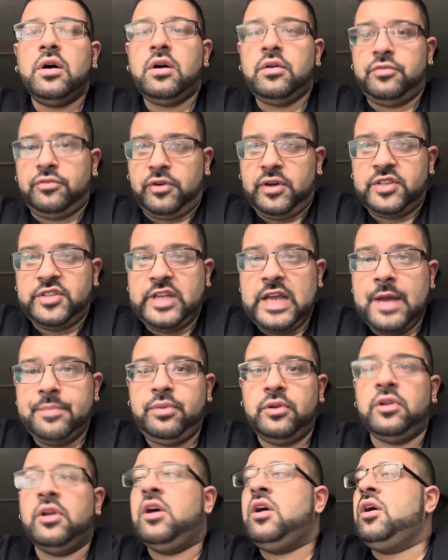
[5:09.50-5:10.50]
For
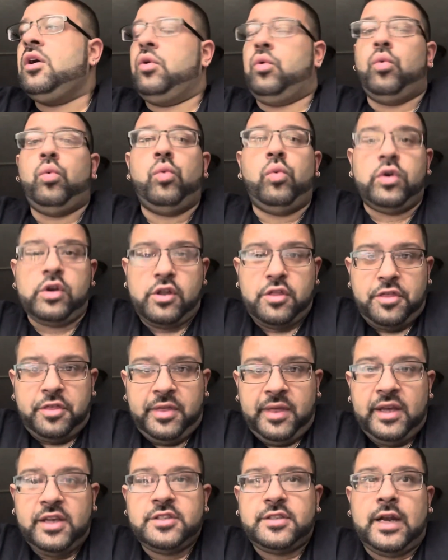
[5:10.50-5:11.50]
example, one of the
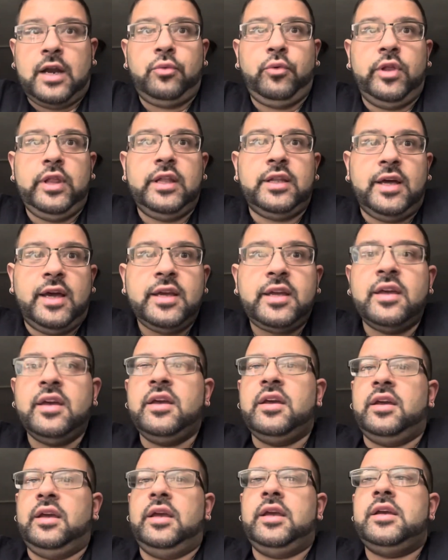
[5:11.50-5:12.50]
things that I really like
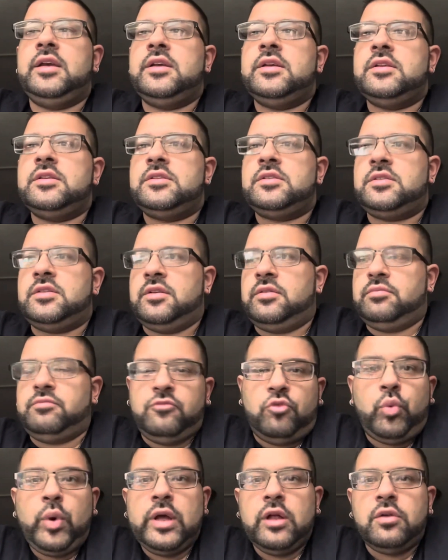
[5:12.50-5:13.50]
is
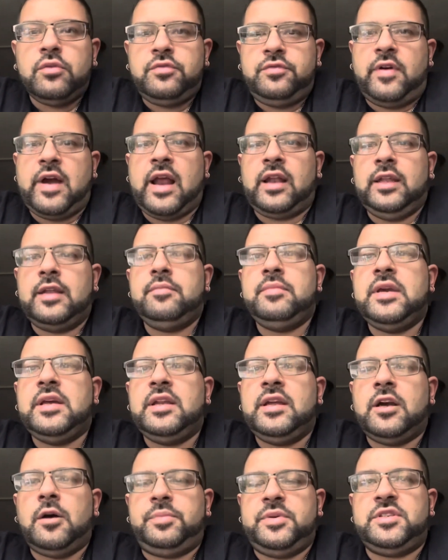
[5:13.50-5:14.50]
Will finally
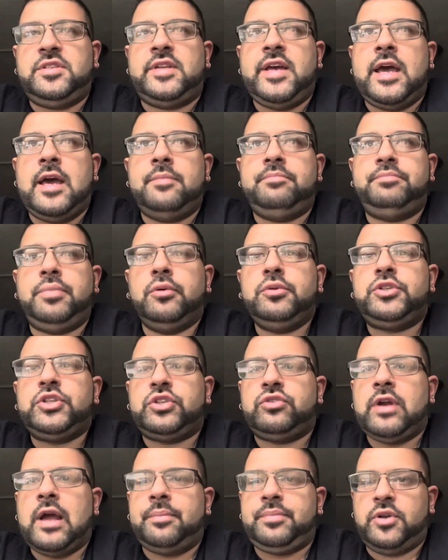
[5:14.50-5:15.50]
meeting up his dad,
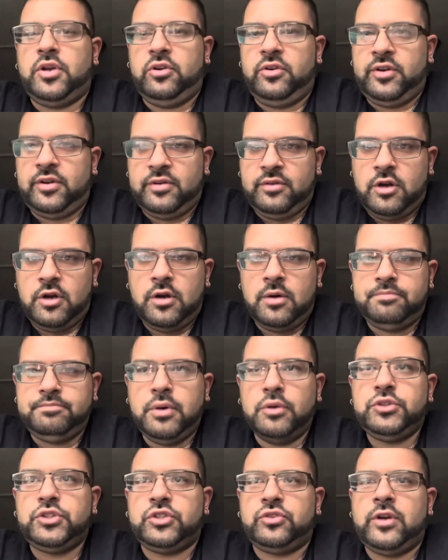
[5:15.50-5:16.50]
Bootstrap Turner.
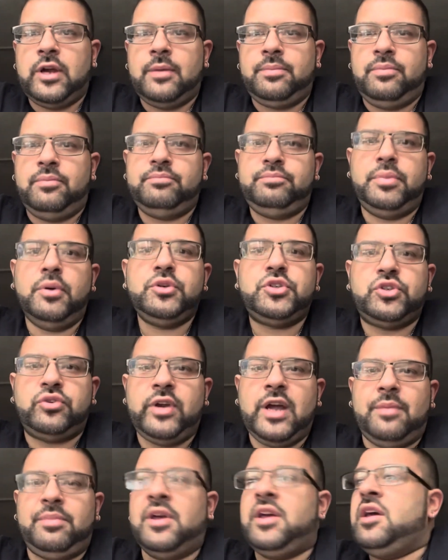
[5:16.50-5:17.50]
Bootstrap,
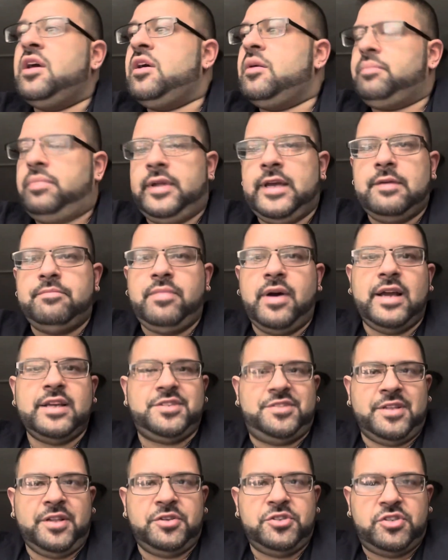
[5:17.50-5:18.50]
played by
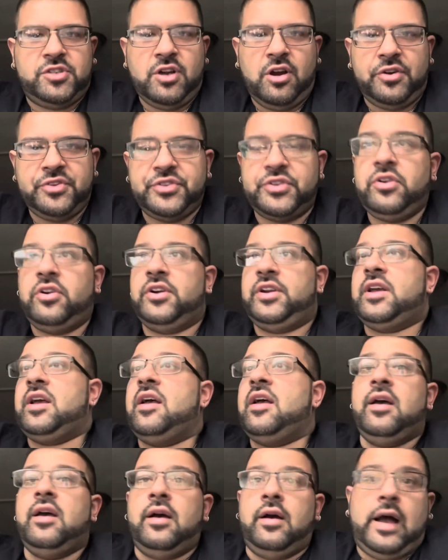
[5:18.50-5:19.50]
Stellan Skarsgård.
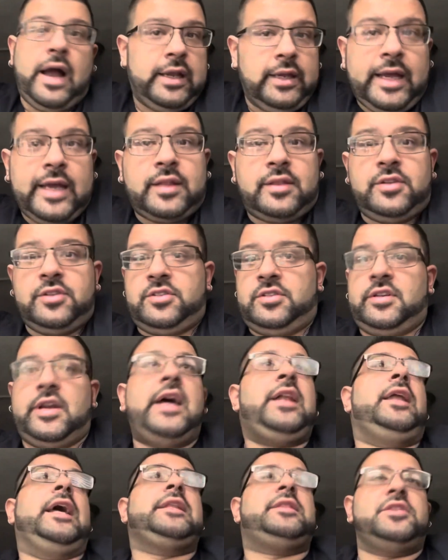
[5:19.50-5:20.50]
I like this. I
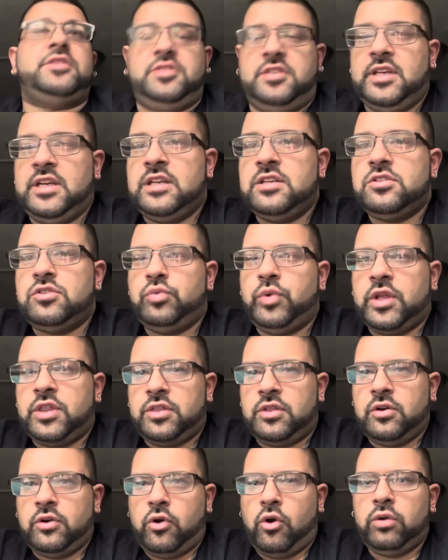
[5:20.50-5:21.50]
like the scenes
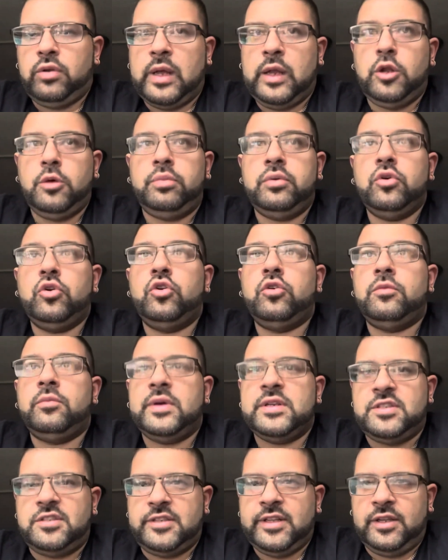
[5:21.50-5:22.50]
with Orlando Bloom
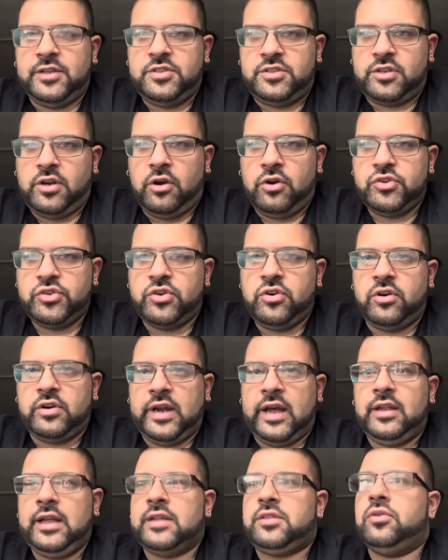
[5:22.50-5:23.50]
and Stellan Skarsgård.
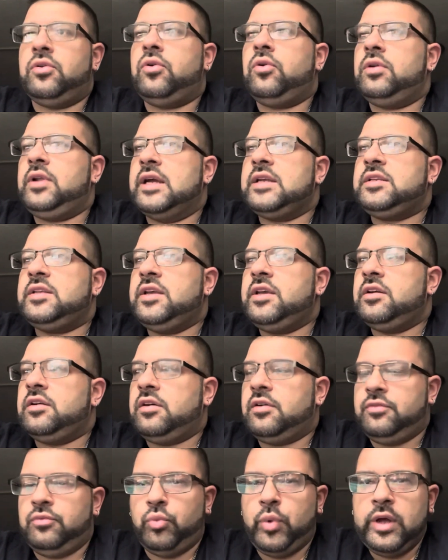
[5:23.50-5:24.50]
I like the whole idea
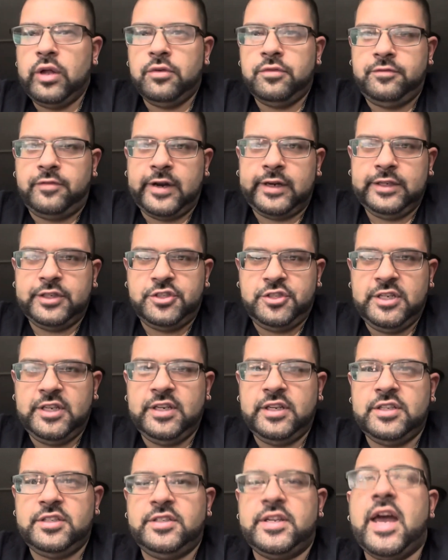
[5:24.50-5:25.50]
of Will finally seeing
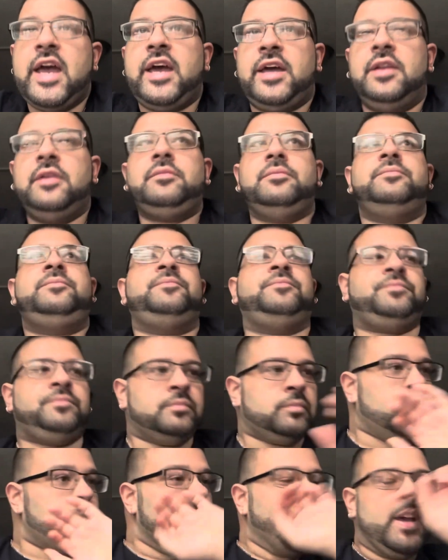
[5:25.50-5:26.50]
his dad.
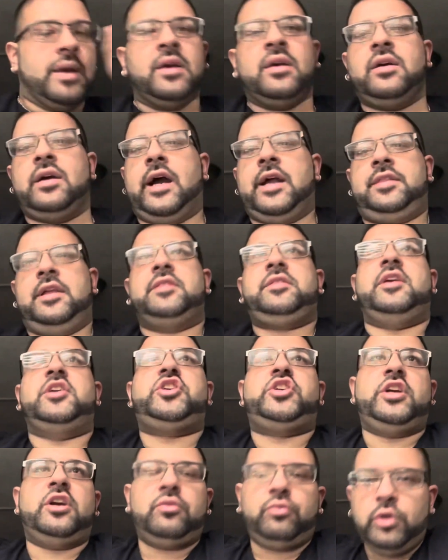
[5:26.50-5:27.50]
I think they
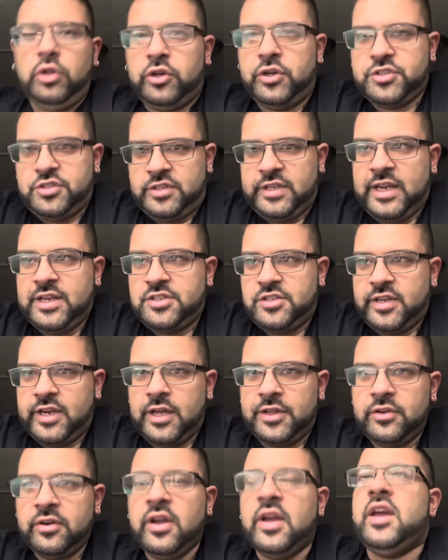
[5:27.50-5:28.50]
share really good scenes
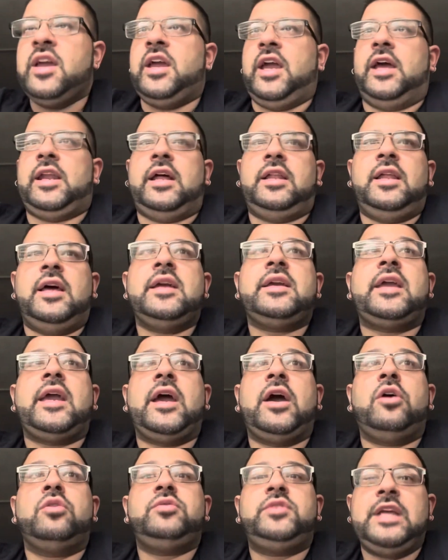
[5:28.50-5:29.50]
together. And I like
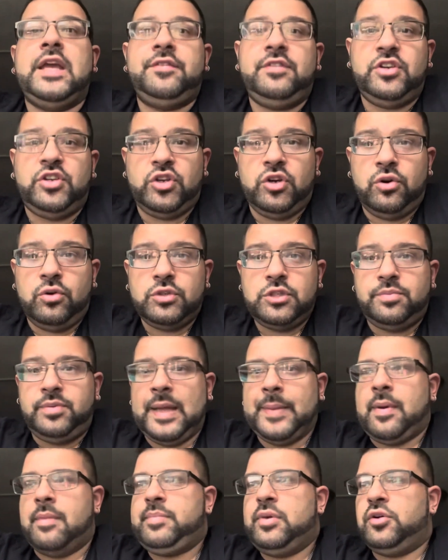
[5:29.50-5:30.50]
how Davy Jones,
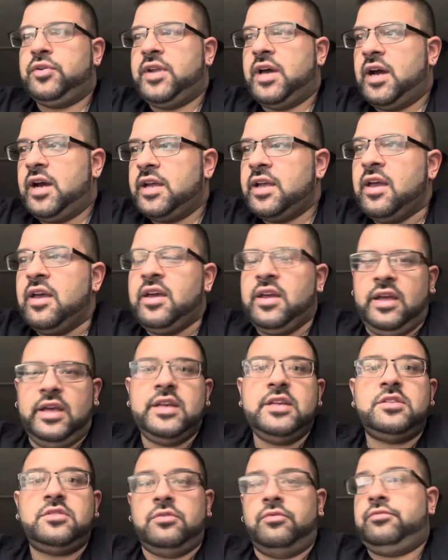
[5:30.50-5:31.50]
played by Bill Nighy,
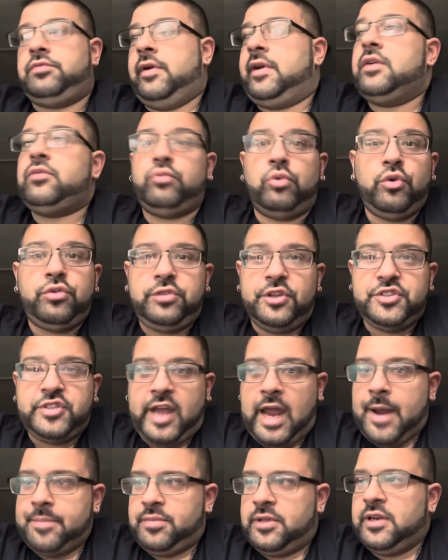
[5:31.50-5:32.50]
is very ruthless
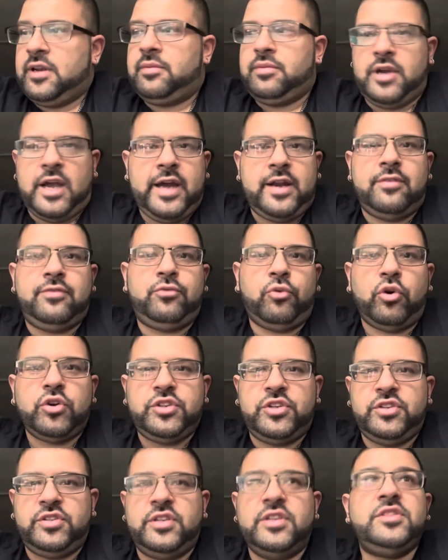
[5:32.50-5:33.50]
captain and kind of
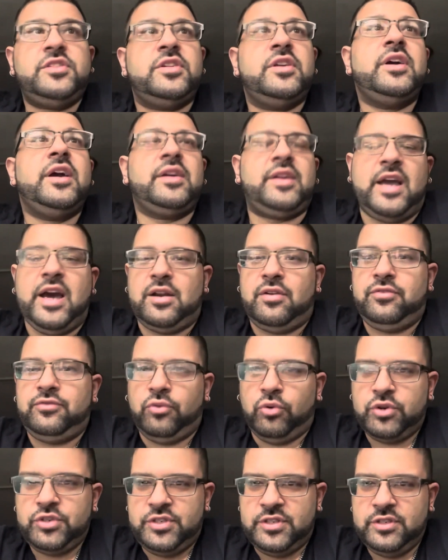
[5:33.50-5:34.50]
forces
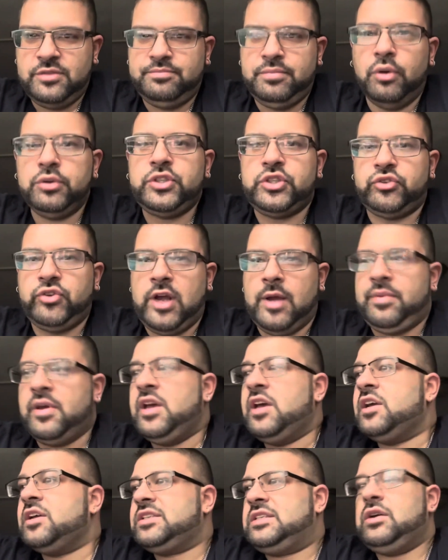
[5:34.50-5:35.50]
Bootstrap
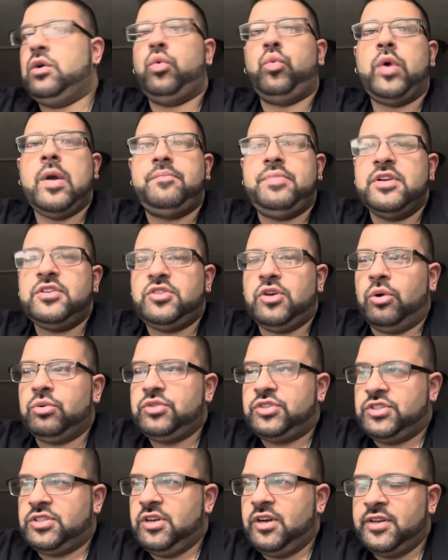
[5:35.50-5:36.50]
to whip his own
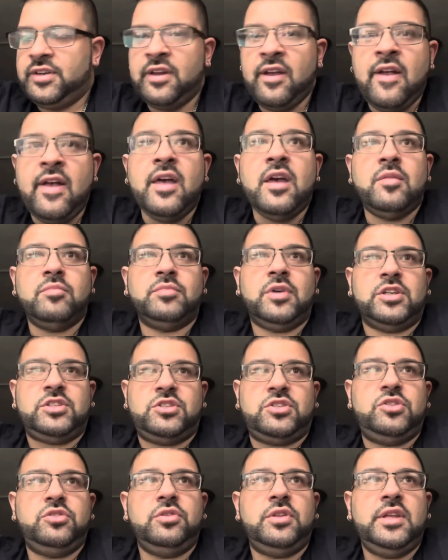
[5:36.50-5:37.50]
son,
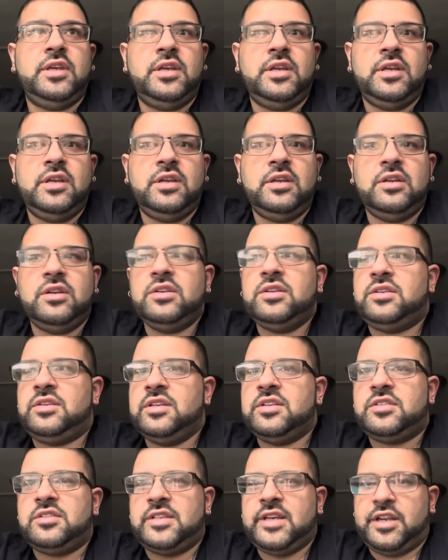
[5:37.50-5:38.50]
much to the
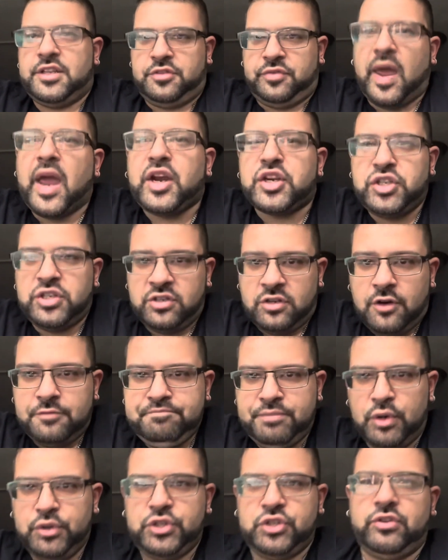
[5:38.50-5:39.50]
dissatisfaction of
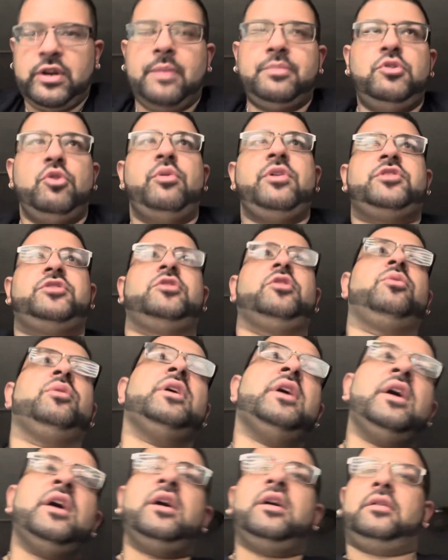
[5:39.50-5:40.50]
Bootstrap doing so.
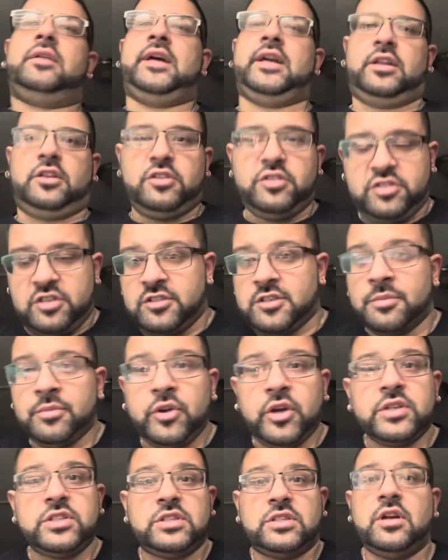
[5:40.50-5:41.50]
Like, this is some
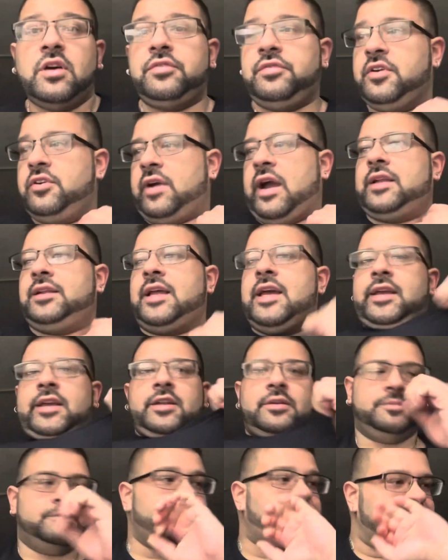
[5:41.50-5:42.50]
good stuff here. I like
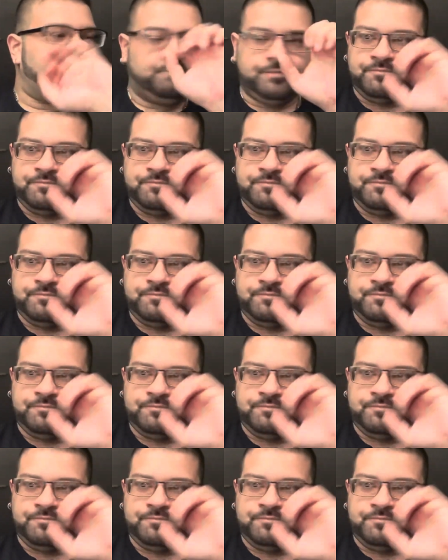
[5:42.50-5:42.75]
it.